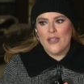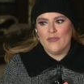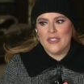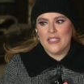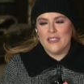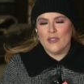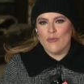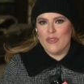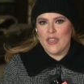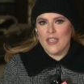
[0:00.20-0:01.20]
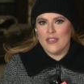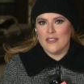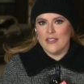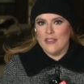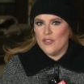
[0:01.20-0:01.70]
have seen some
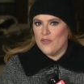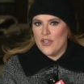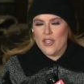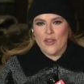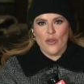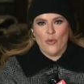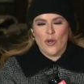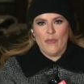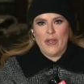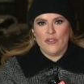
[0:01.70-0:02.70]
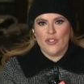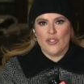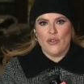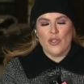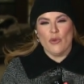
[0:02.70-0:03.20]
things in this video that we're about to
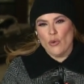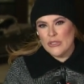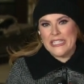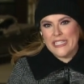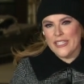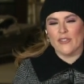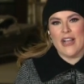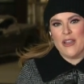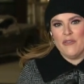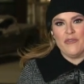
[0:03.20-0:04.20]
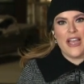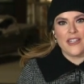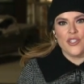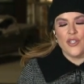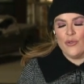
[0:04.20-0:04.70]
show you only here on
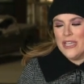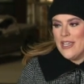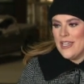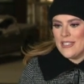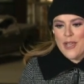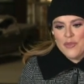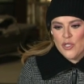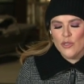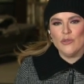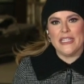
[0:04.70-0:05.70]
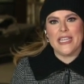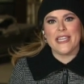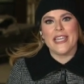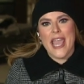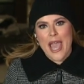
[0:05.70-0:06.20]
Fox 2 is absolutely
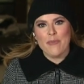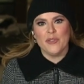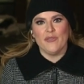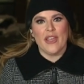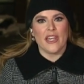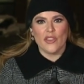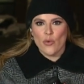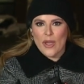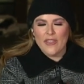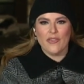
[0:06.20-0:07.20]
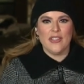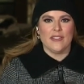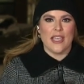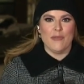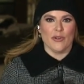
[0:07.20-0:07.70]
captivating. The way that
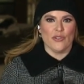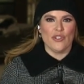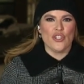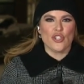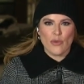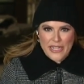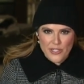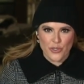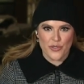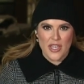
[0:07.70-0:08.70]
these neighbors, just strangers,